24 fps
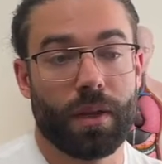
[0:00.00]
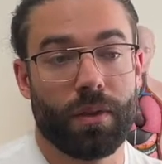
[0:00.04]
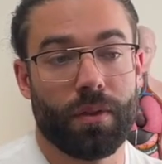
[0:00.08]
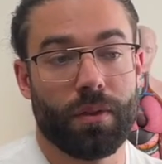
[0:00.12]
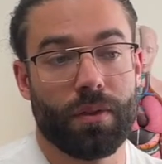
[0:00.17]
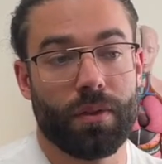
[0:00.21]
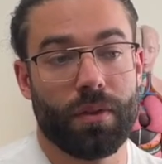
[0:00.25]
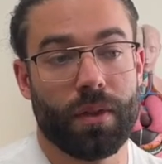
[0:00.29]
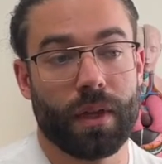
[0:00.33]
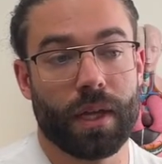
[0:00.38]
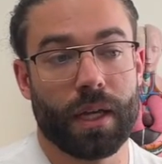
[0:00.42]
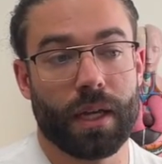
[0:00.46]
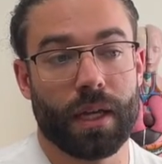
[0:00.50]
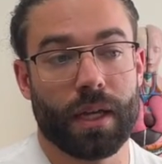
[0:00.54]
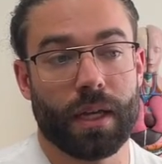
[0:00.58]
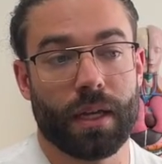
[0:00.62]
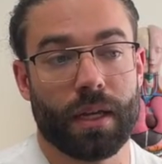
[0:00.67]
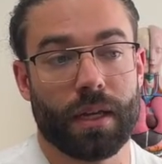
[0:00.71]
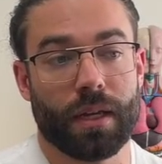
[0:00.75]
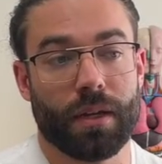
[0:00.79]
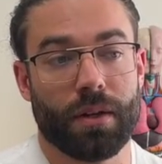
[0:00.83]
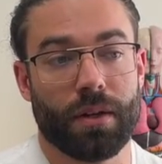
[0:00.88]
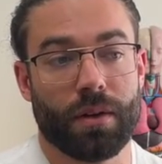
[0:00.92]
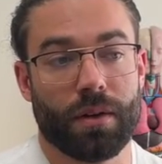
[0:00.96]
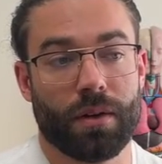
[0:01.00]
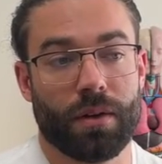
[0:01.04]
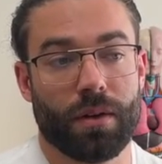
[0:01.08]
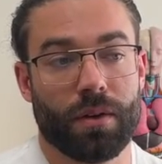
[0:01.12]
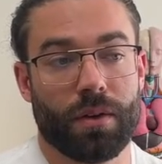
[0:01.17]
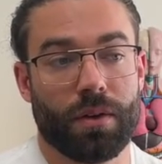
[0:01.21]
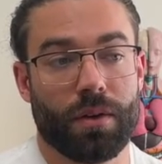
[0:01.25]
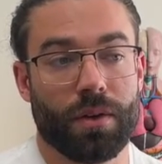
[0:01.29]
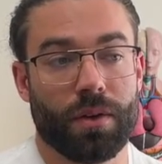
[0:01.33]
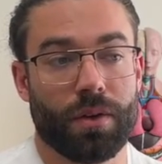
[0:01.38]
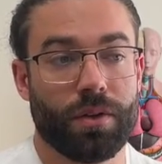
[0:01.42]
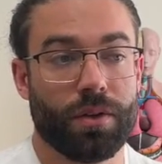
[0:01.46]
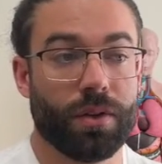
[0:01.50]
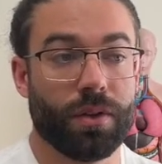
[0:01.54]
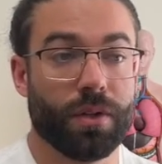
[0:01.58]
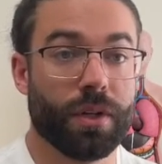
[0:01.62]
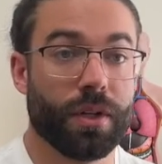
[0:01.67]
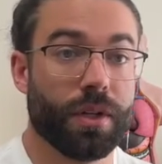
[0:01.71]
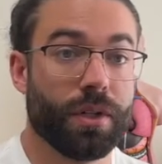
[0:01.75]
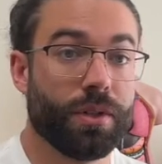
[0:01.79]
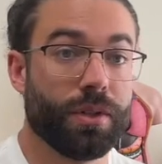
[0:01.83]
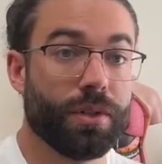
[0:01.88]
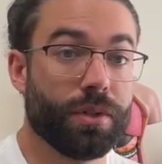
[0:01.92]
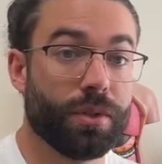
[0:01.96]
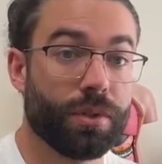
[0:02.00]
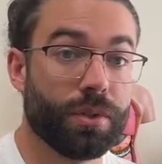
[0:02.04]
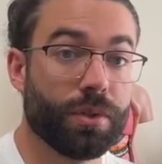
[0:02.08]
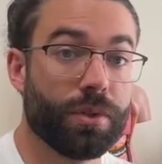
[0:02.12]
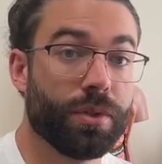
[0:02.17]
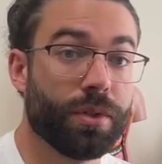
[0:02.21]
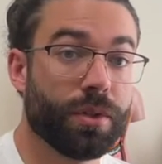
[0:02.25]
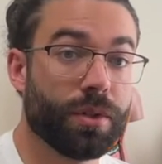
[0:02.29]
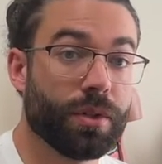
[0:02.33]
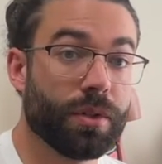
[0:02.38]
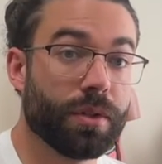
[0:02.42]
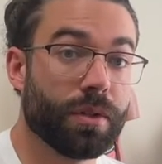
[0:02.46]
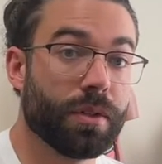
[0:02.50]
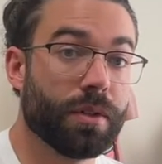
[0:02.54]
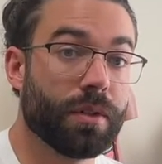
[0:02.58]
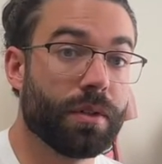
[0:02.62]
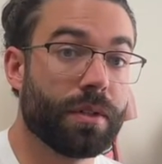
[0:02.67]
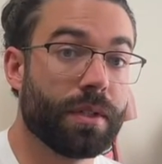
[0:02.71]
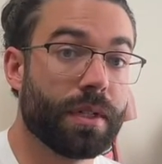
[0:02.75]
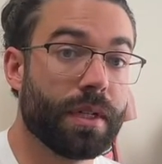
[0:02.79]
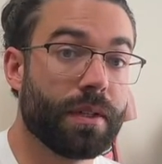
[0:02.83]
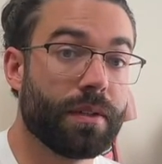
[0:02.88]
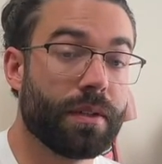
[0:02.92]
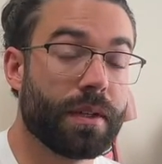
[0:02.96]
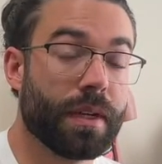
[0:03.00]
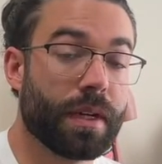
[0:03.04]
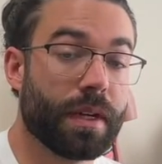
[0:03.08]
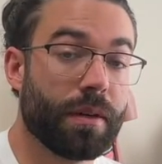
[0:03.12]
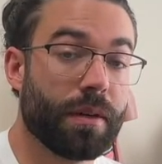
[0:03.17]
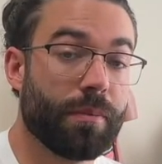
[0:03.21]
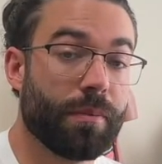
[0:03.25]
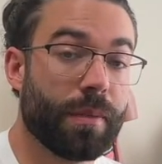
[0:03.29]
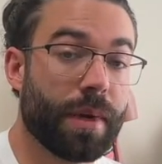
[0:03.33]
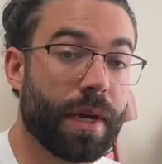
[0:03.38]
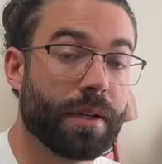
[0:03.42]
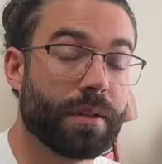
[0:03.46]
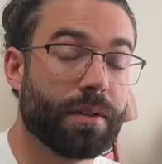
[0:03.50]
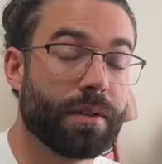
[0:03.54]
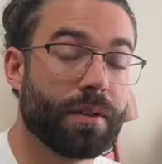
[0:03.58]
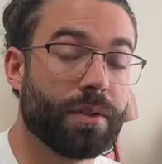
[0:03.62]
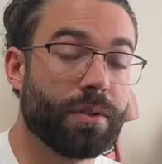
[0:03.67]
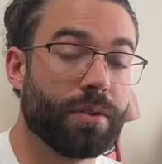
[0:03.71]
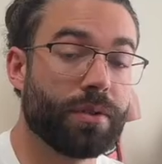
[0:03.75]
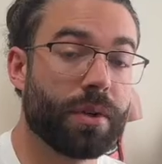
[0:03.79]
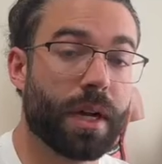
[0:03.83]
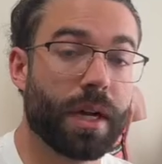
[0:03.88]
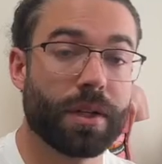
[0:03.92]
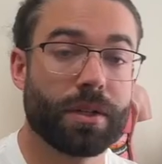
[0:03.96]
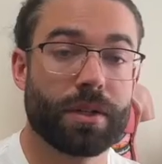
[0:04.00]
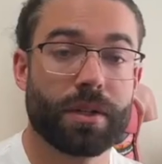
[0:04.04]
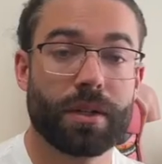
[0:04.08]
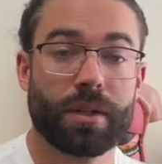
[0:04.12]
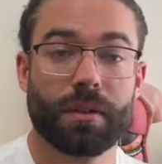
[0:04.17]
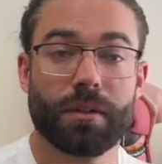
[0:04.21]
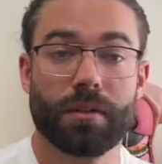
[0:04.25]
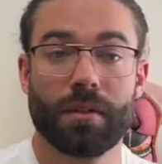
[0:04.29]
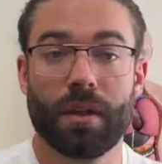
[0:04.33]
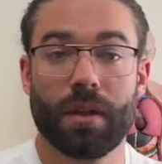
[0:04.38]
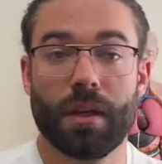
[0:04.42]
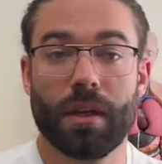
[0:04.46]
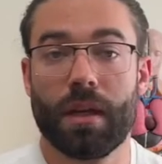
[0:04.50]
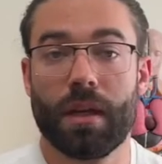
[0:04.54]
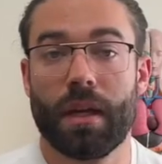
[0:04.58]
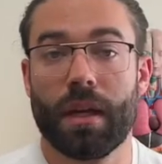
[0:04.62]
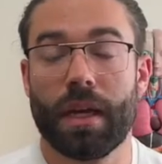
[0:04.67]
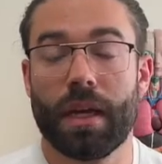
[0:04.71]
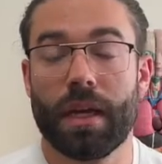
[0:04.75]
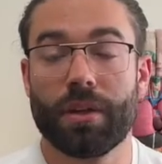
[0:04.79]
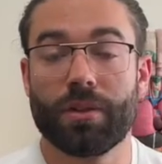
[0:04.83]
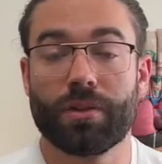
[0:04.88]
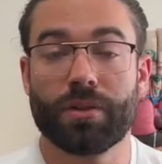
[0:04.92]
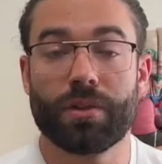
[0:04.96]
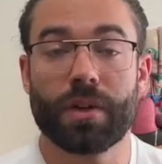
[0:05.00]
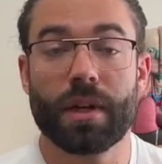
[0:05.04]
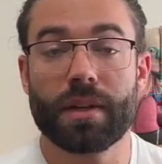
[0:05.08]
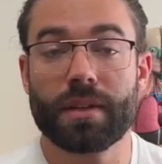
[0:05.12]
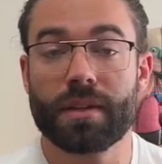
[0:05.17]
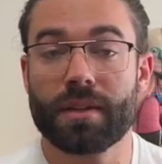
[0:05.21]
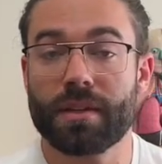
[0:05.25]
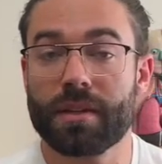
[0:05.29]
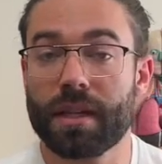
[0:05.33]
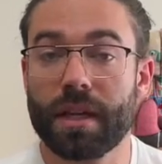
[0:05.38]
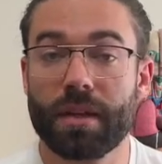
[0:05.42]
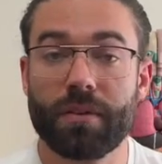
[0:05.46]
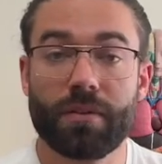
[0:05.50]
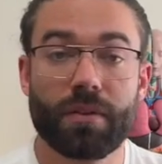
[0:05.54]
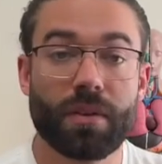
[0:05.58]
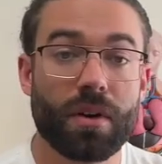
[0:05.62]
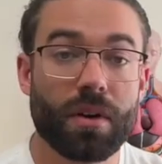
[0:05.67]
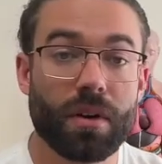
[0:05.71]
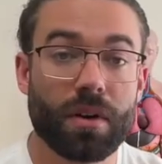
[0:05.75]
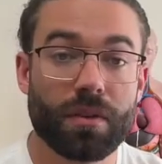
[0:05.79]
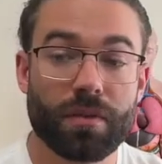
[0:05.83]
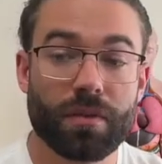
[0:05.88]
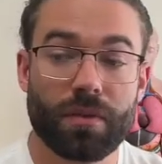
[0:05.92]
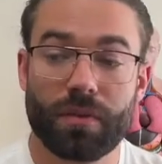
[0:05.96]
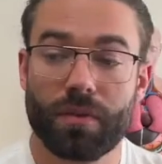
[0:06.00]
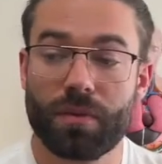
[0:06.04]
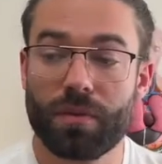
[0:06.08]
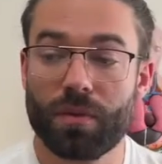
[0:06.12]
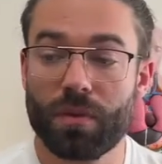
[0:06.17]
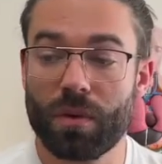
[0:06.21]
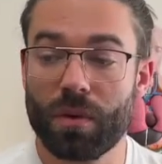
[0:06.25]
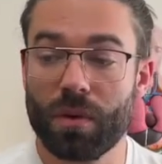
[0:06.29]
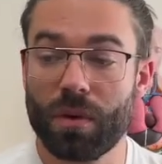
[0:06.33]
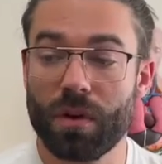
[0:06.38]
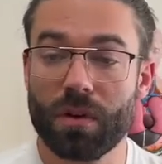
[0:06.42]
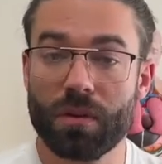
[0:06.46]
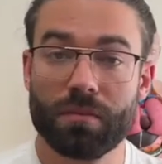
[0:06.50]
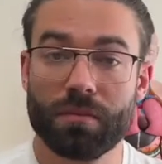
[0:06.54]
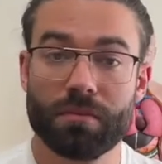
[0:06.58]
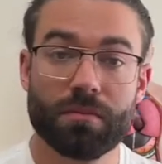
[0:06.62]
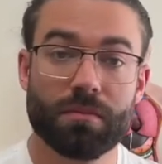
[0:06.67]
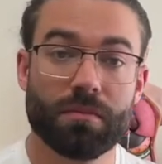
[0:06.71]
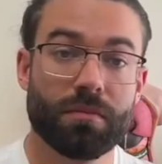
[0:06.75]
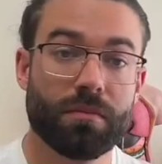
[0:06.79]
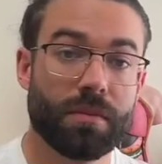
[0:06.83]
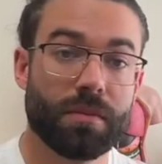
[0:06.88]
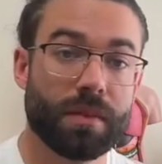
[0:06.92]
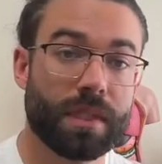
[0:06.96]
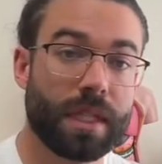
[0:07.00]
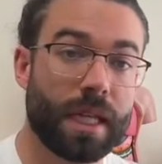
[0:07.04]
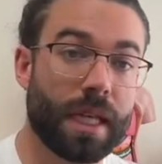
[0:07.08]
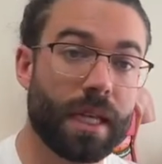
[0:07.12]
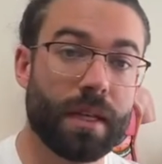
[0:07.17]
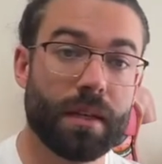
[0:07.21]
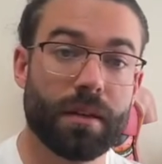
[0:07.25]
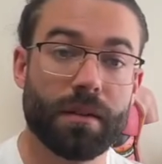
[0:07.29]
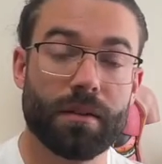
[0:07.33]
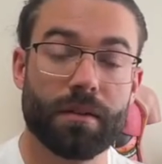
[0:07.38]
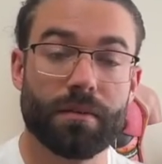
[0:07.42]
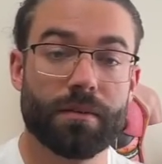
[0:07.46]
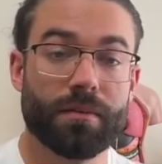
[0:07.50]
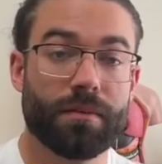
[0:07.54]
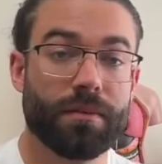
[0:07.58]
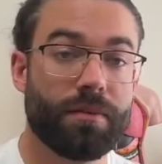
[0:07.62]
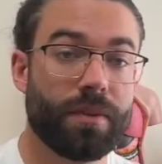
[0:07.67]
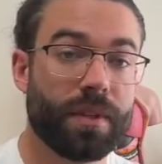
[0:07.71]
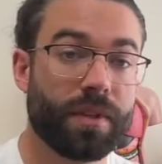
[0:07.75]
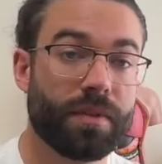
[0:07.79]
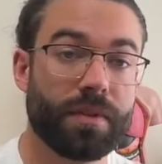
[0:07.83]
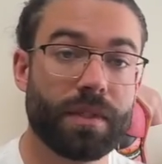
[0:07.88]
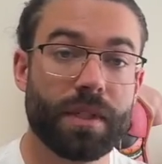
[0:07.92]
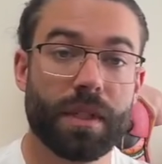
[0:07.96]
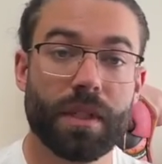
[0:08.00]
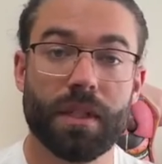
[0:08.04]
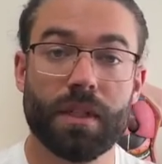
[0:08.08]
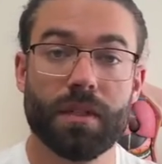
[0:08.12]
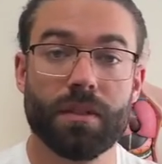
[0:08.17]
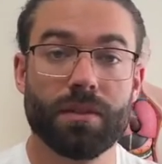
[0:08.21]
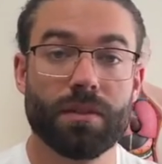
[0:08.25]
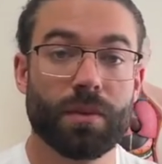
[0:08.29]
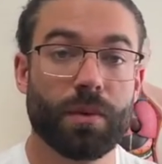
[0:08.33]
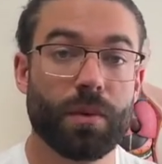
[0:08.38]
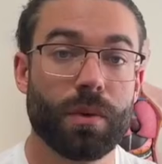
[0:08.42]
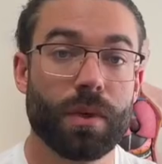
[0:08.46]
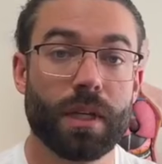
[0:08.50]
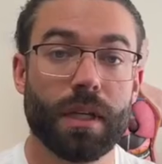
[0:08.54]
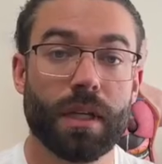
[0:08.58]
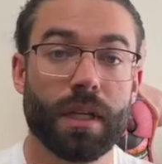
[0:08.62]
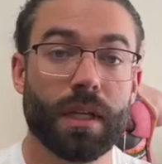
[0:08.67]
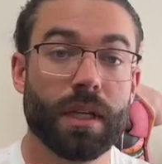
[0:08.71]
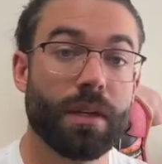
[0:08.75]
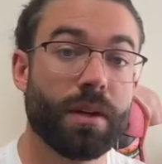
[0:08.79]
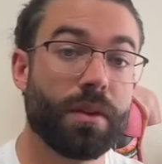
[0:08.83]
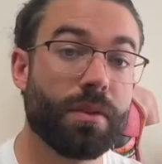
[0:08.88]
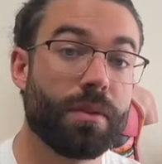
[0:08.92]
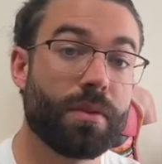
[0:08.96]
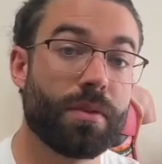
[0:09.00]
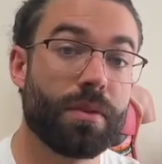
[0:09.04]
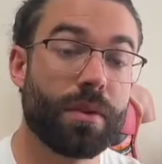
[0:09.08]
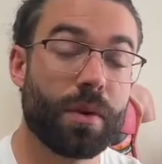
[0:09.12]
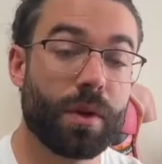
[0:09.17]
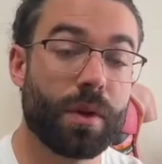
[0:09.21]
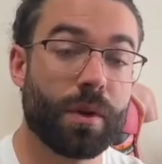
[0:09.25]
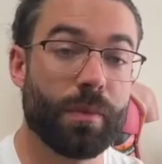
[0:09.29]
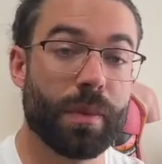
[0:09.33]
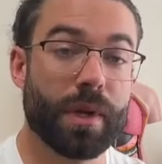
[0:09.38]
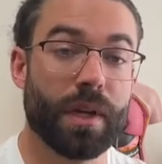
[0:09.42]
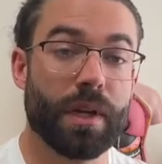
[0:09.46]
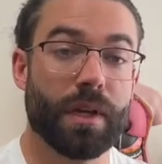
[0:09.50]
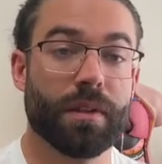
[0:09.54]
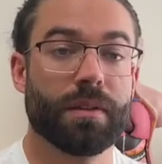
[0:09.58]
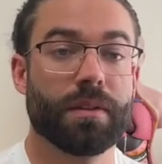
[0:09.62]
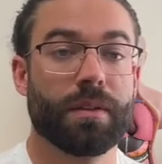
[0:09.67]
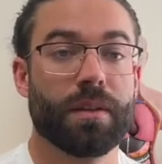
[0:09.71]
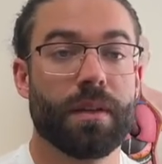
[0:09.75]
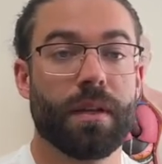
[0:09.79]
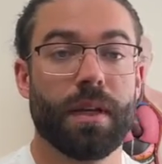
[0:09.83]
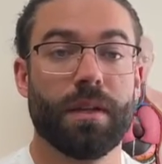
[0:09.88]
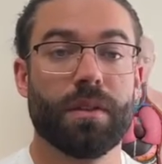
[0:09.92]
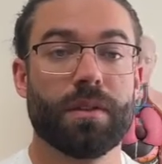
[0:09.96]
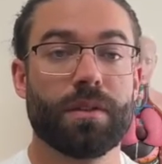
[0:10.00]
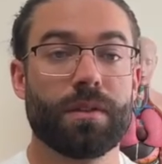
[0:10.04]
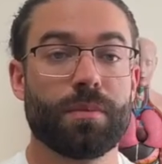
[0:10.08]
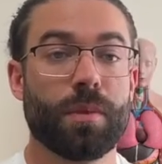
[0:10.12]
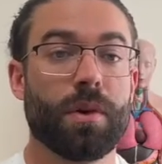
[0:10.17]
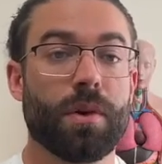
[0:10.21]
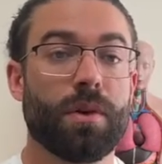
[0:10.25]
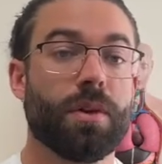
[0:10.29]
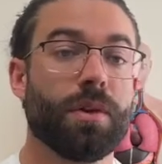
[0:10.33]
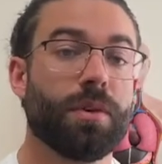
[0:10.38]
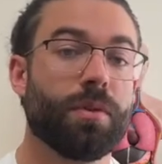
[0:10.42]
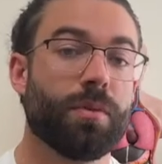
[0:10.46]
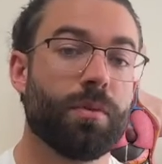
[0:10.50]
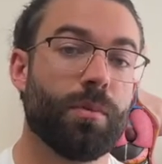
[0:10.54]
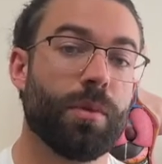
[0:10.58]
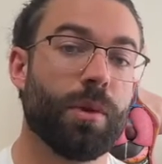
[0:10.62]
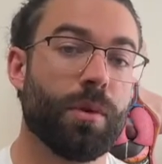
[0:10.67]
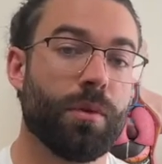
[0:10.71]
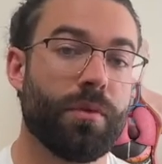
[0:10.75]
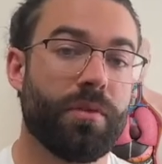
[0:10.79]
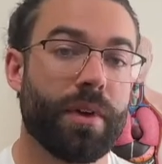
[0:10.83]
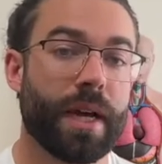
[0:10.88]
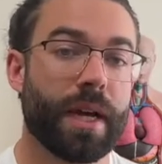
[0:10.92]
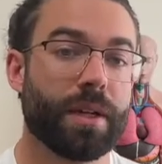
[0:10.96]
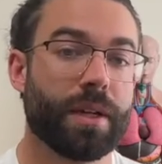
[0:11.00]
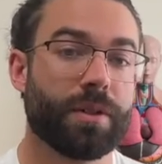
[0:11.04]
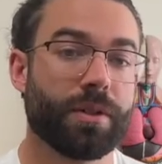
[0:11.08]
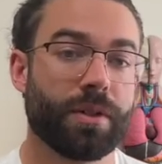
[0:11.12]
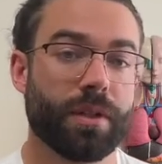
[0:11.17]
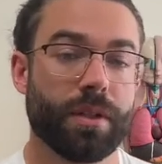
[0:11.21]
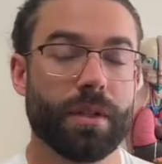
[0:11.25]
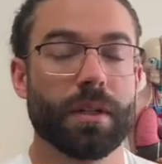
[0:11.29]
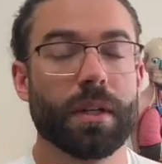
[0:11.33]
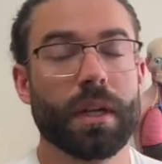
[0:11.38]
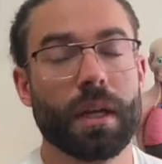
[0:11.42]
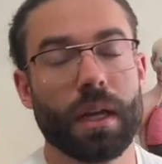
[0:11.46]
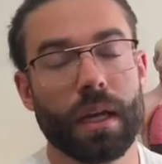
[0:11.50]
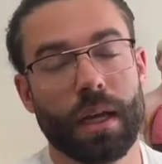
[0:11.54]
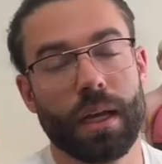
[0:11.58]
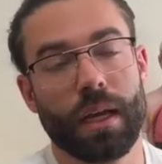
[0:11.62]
then you're gonna do your 10-second max contraction and try to stave it off for 10, 15, 20, another 30 minutes in small incremental fashion.